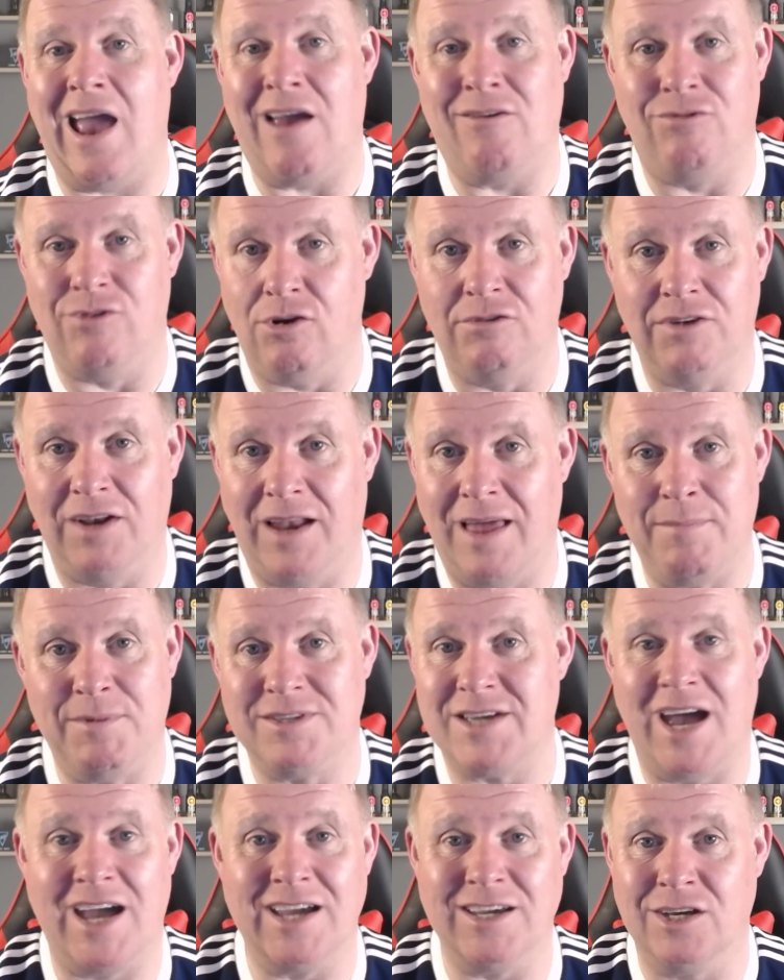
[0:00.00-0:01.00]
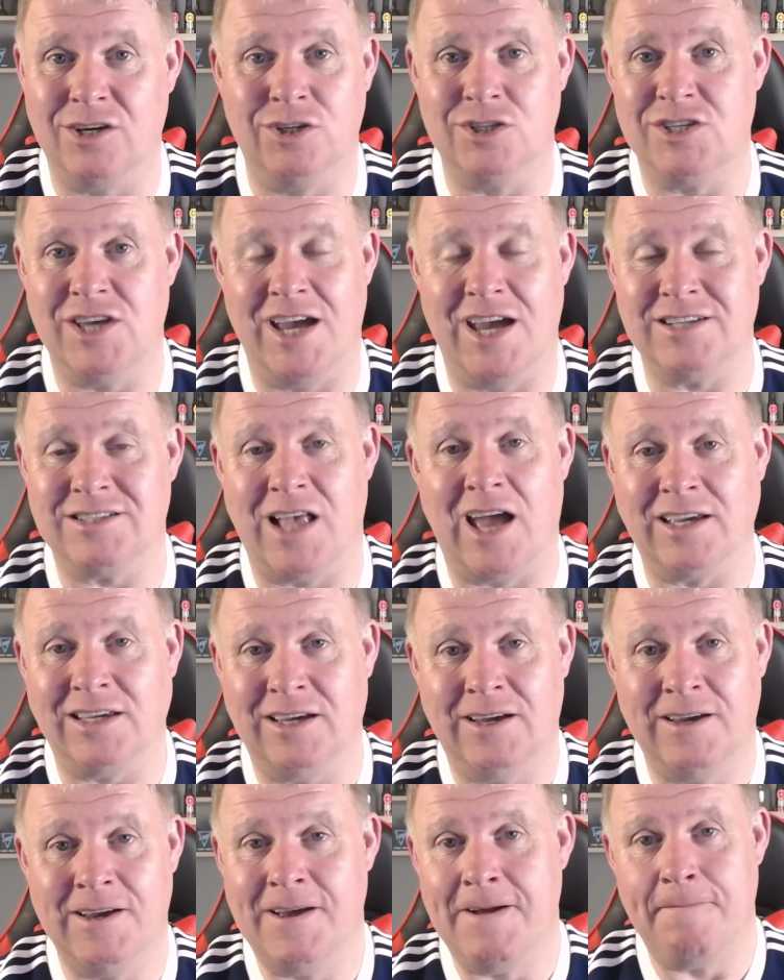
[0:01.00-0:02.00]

every other lemon tart you're going to taste like,